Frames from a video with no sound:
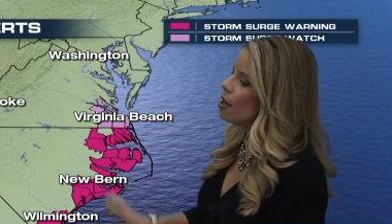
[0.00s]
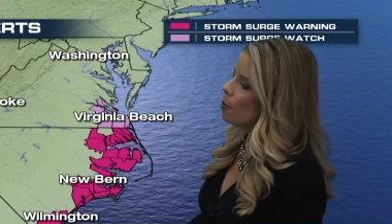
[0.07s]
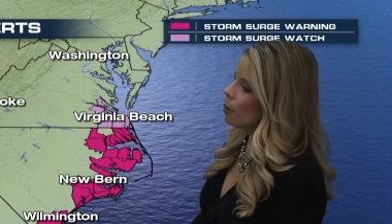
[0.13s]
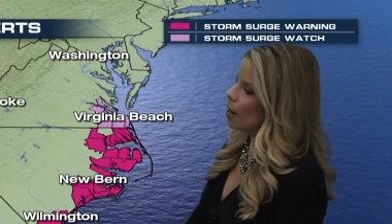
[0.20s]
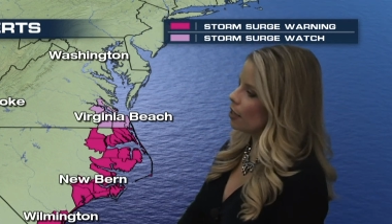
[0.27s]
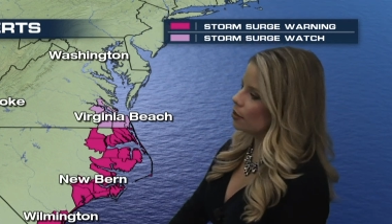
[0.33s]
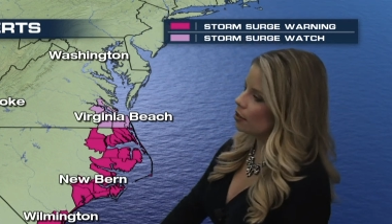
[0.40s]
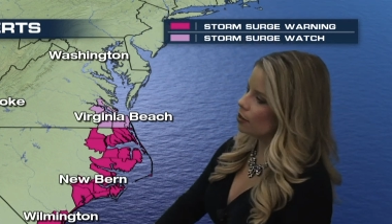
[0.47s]

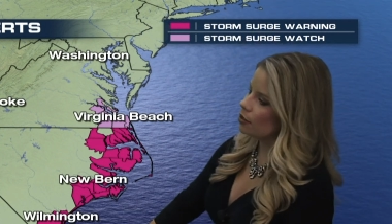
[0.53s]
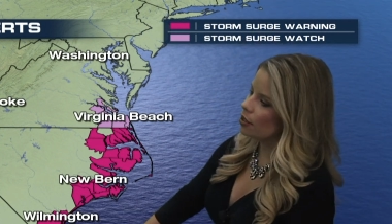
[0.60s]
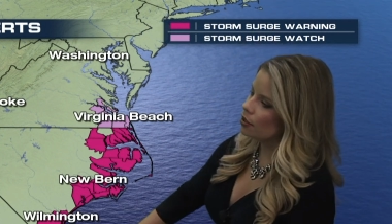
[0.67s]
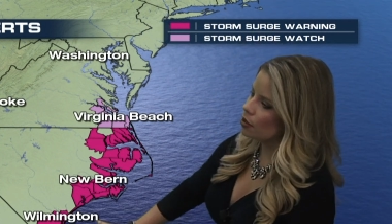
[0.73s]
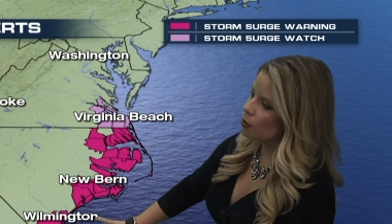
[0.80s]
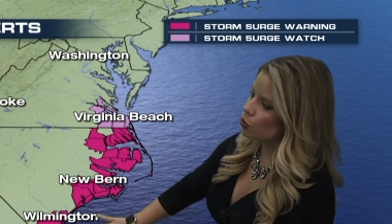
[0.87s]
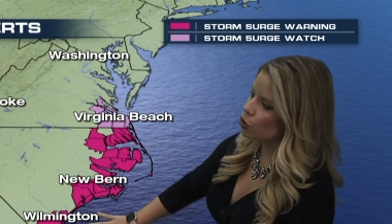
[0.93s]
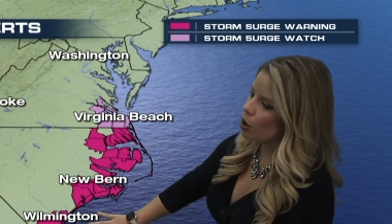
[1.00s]
But as the
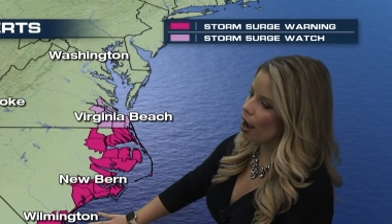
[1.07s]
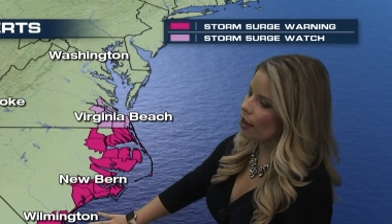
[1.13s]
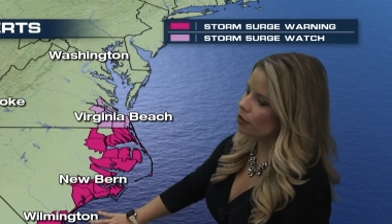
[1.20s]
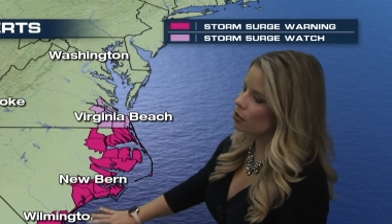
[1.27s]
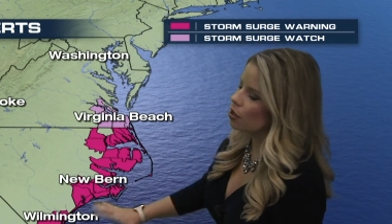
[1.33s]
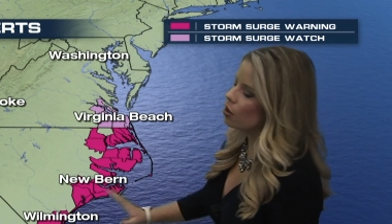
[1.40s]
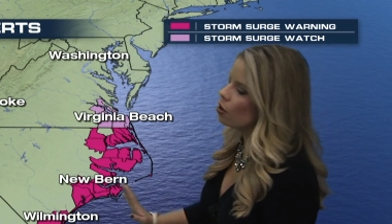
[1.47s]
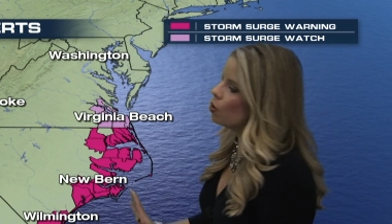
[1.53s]
system
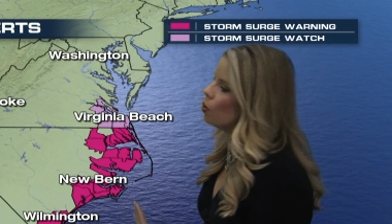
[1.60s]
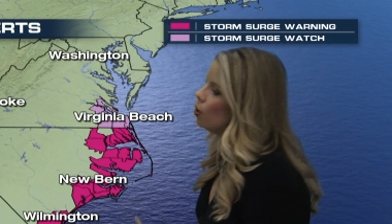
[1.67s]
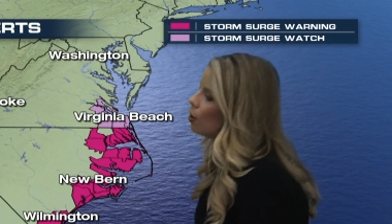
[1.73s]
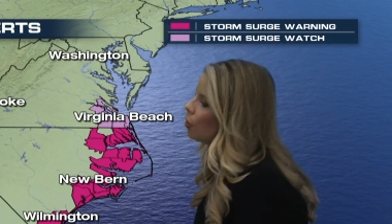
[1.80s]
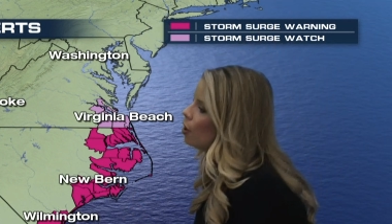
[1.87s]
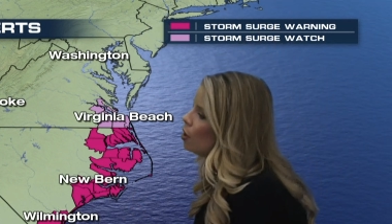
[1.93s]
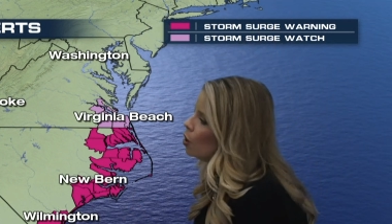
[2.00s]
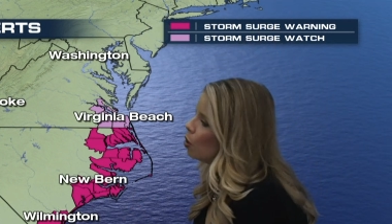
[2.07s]
tracks to the north,